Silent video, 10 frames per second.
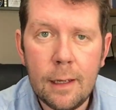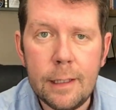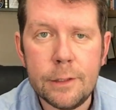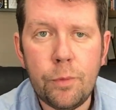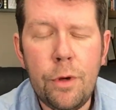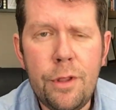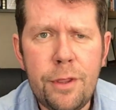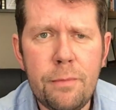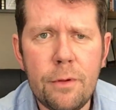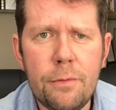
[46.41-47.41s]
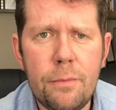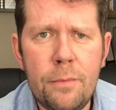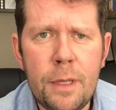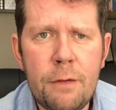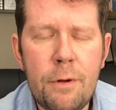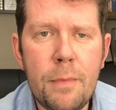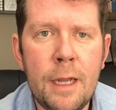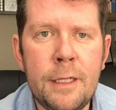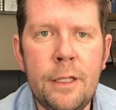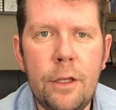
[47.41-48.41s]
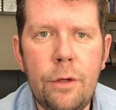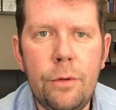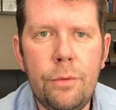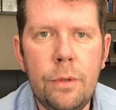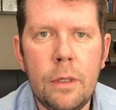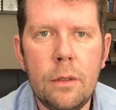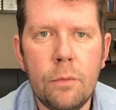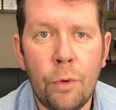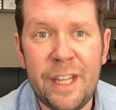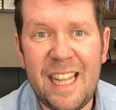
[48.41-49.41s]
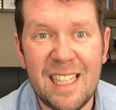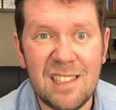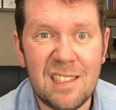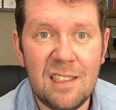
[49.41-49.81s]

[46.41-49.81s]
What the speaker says: it's worth me reminding you what it is,